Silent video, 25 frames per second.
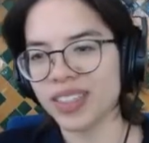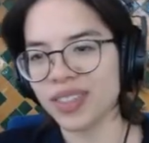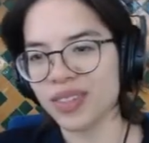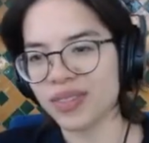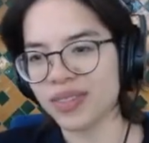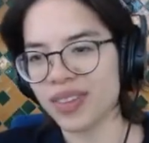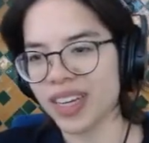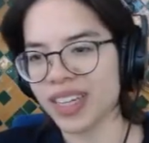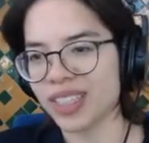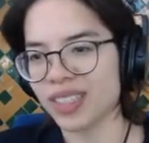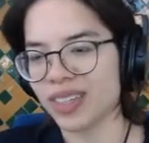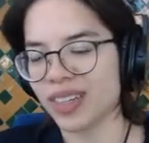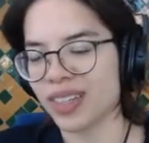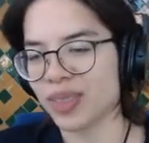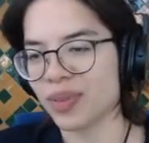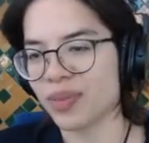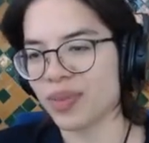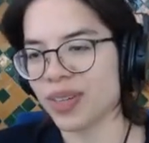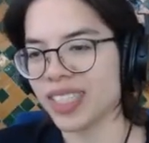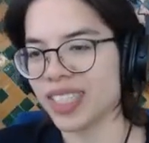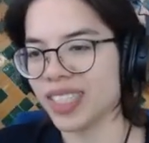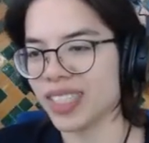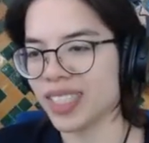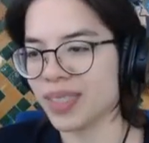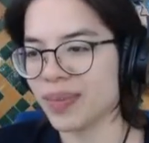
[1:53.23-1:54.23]
facial
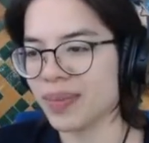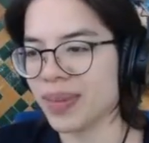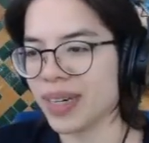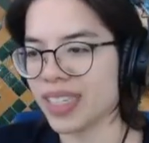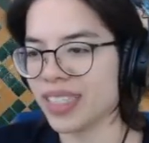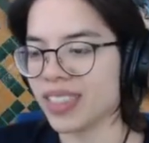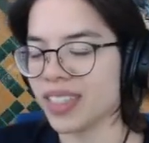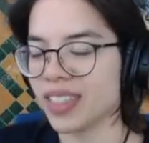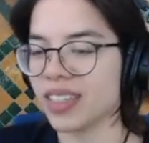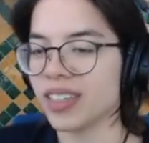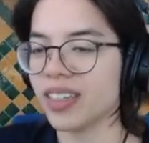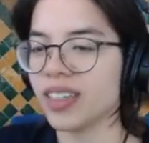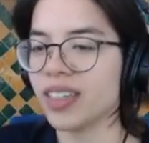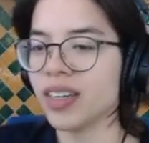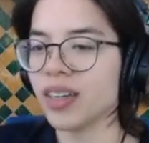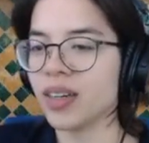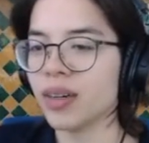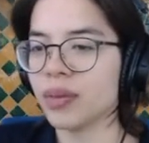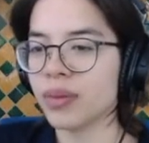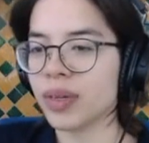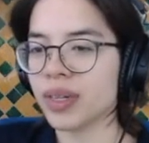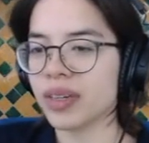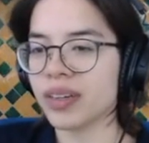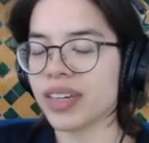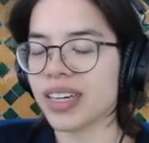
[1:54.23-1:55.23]
expressions matter?
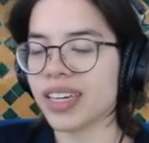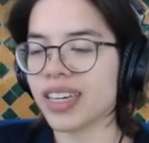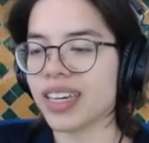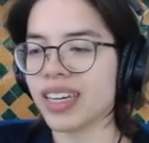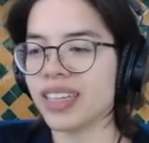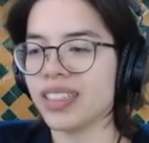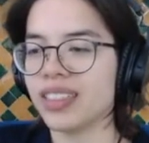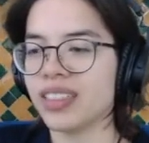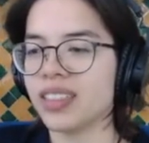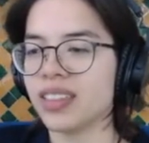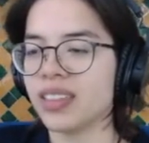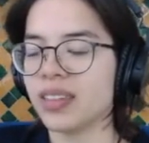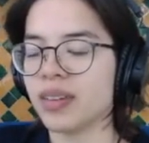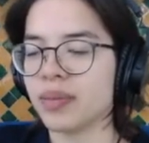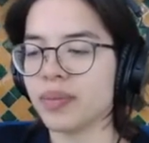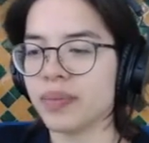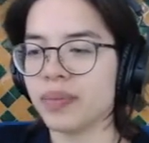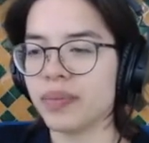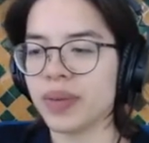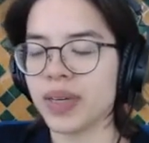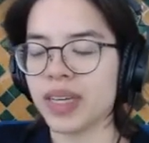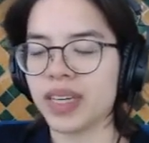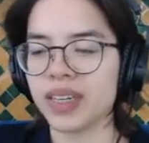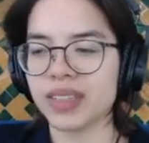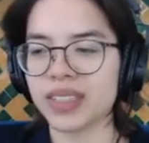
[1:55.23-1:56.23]
Well, again,
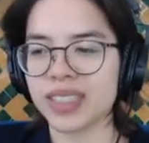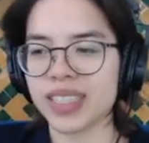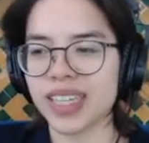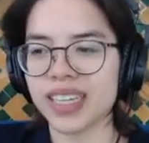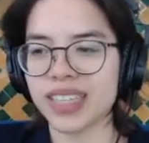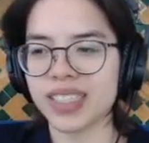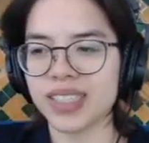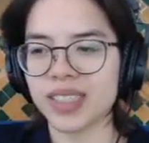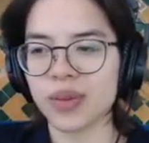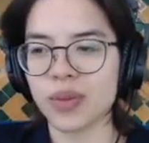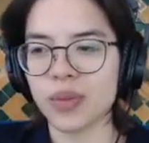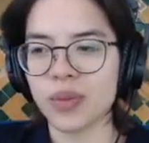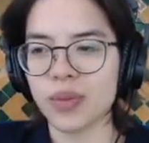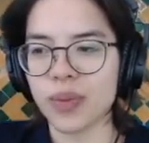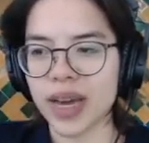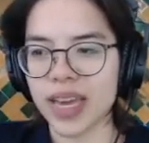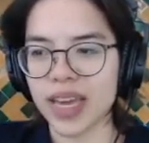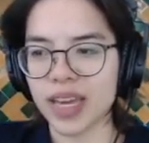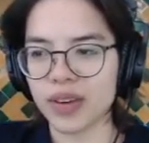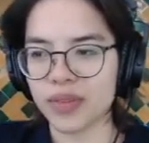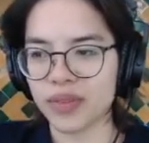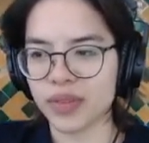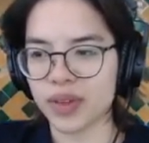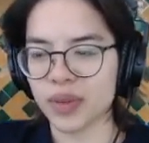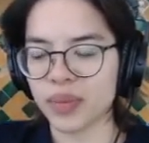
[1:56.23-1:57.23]
because it's a way
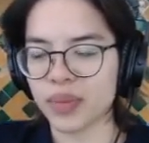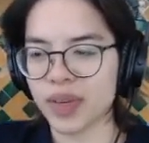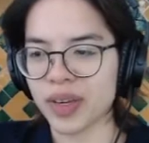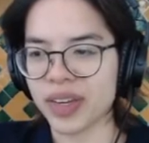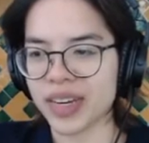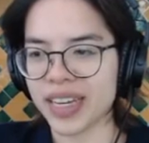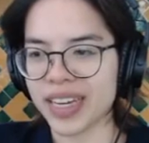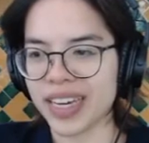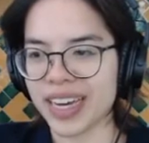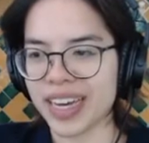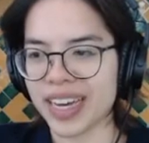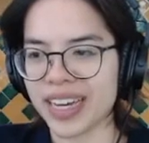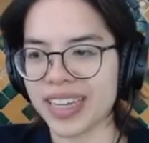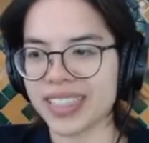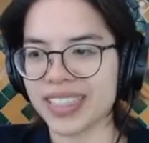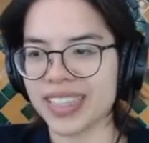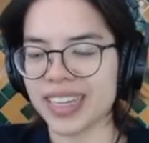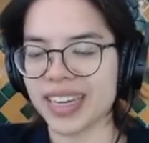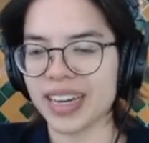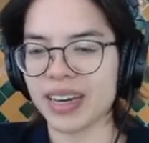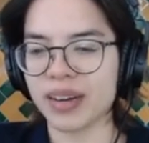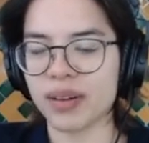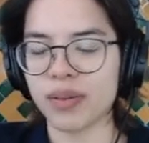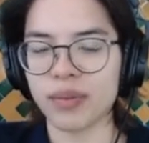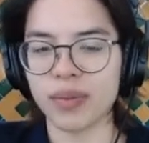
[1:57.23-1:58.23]
of
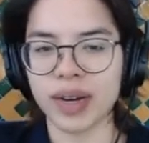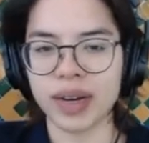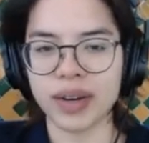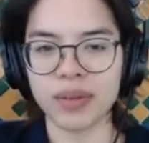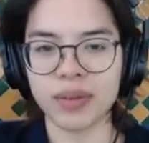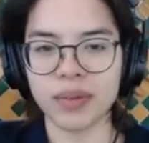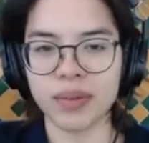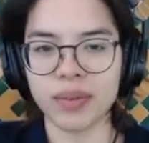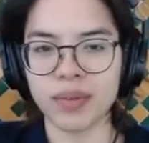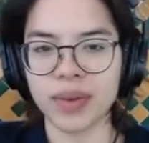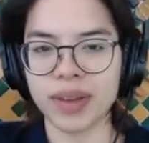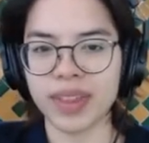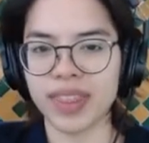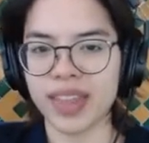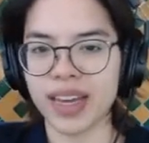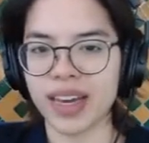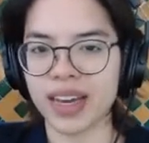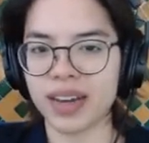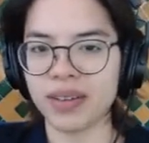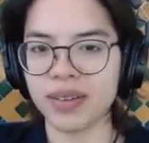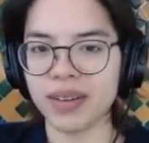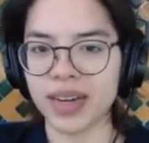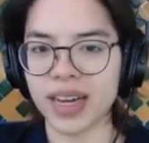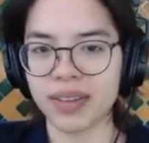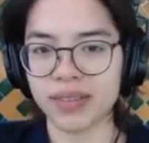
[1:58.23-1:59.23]
communicating, and
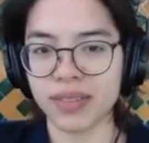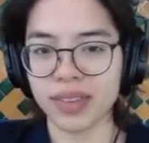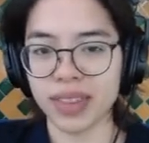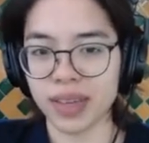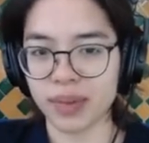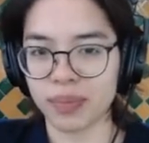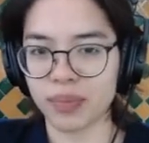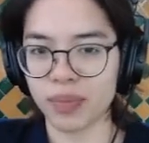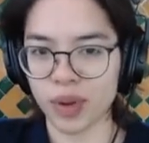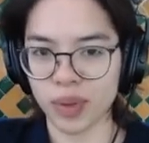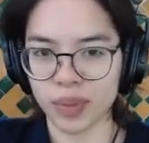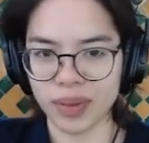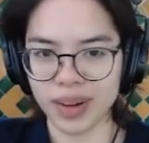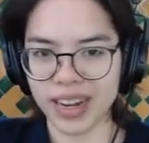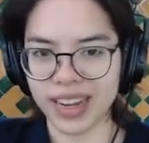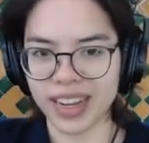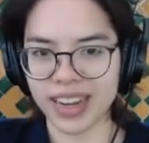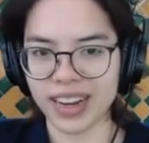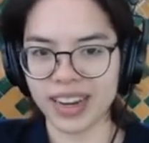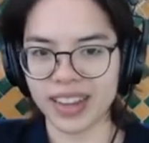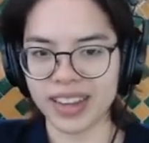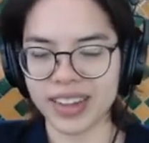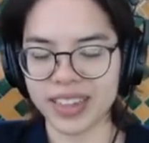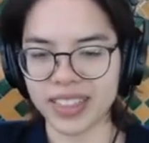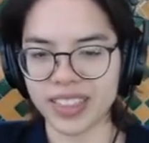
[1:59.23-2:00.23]
without having that properly
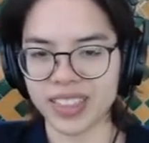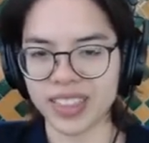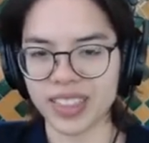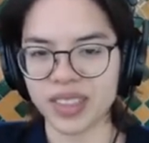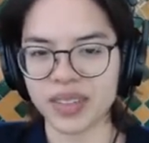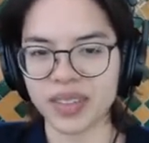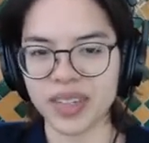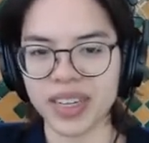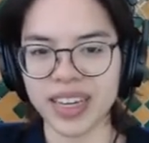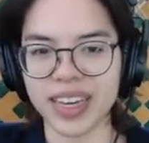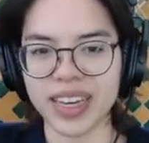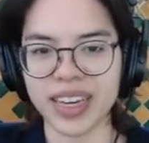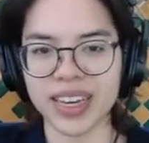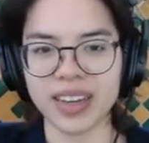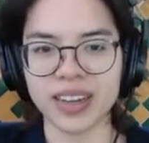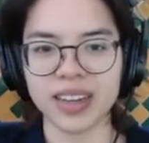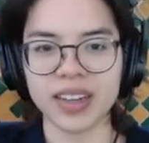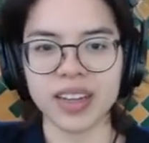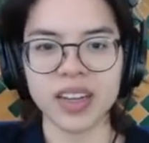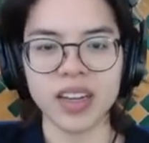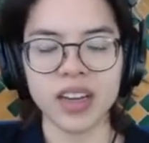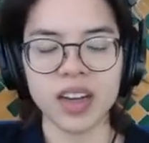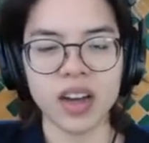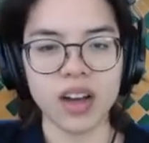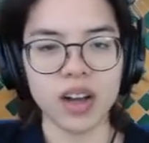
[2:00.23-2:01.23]
aligned, you can get
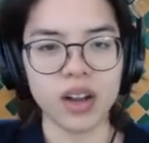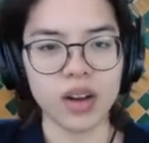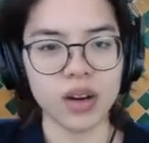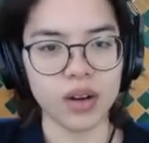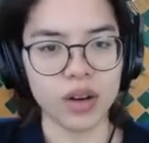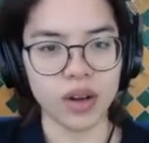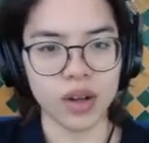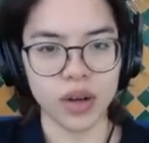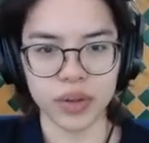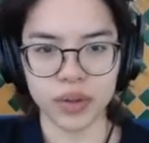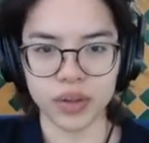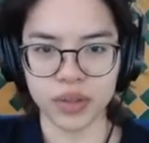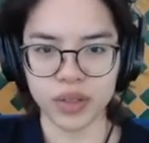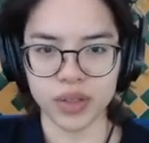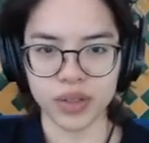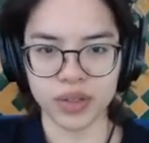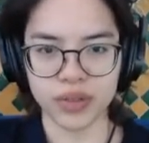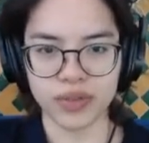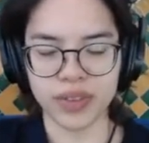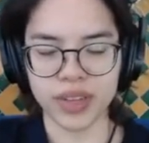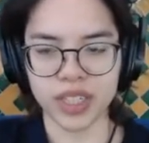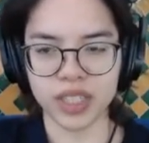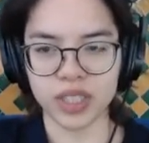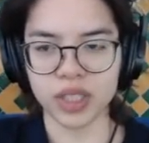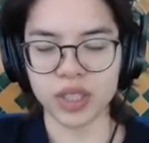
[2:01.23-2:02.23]
loads of
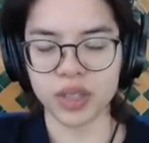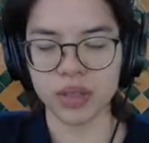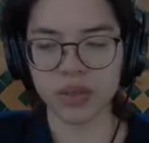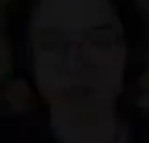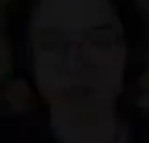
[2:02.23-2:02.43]
issues.